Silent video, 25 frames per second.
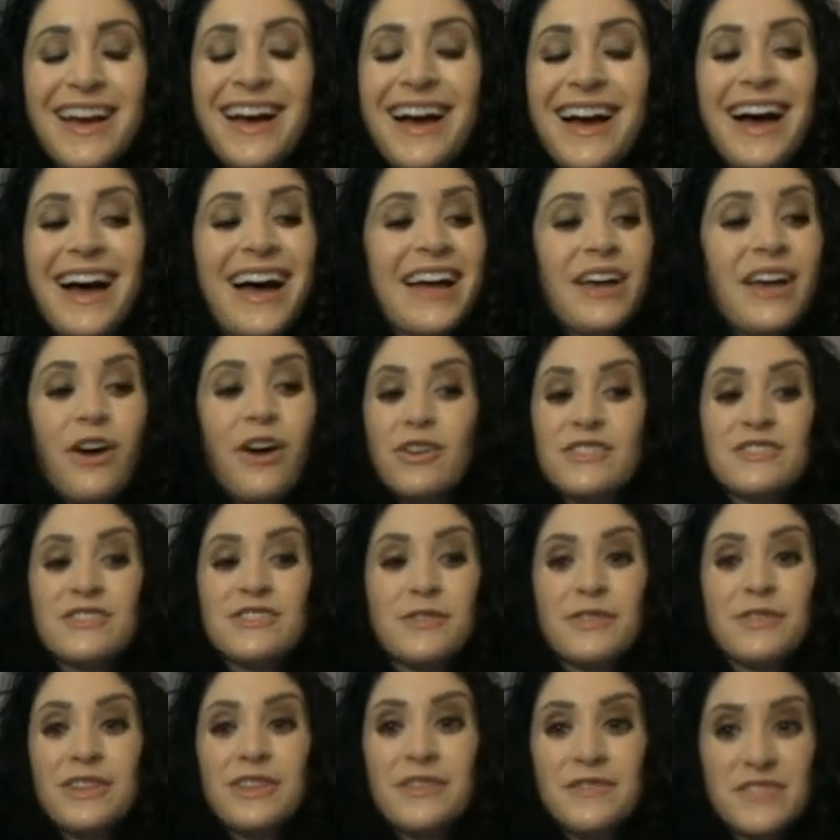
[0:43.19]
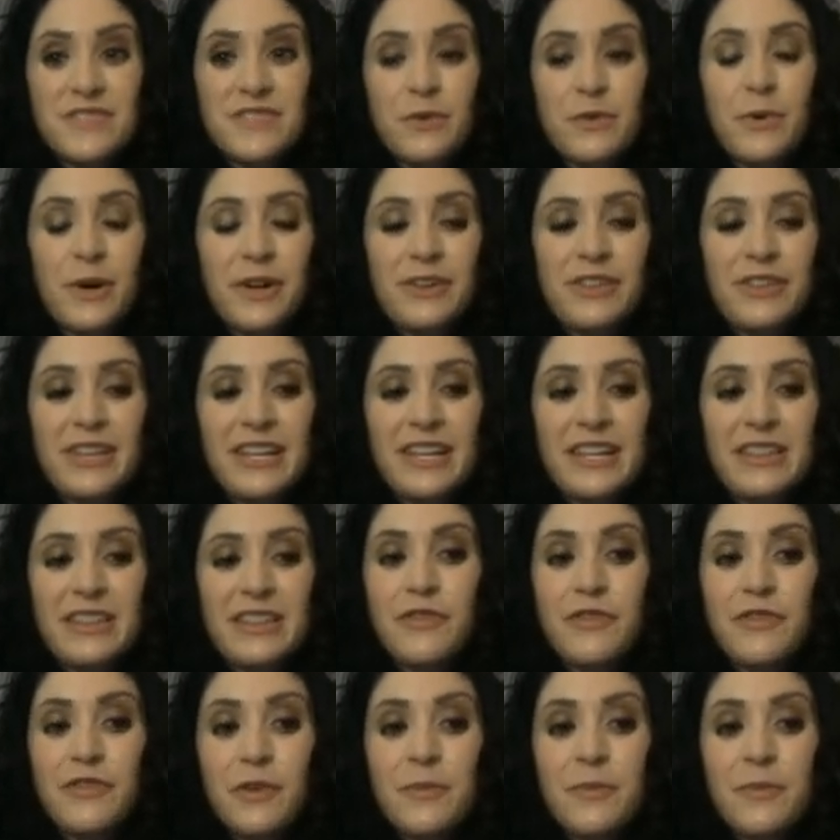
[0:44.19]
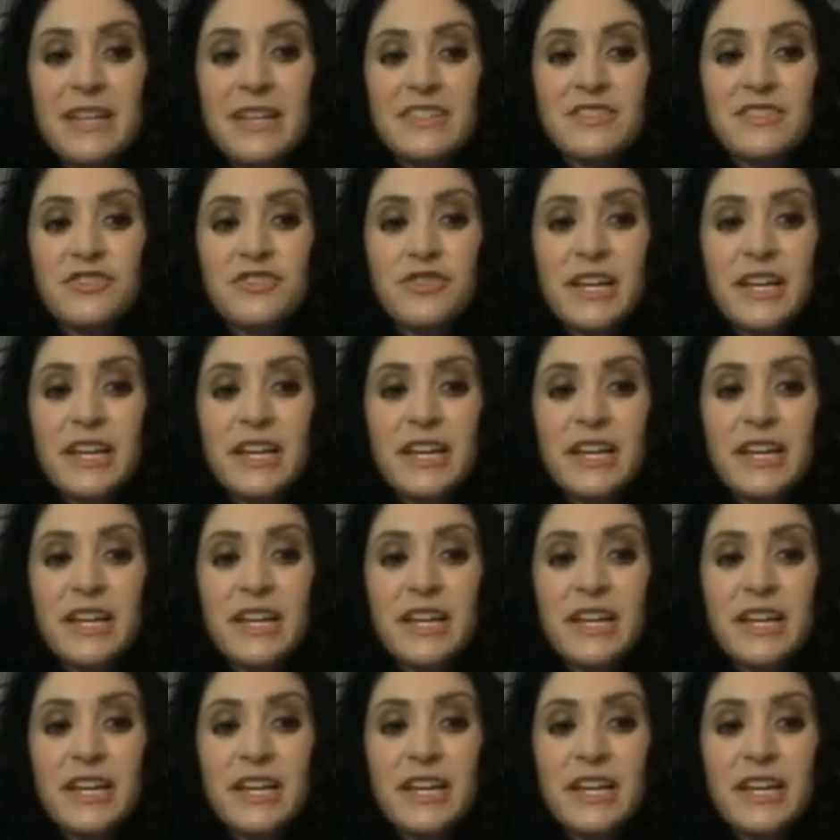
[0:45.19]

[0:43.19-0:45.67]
I also live squarely in the film industry.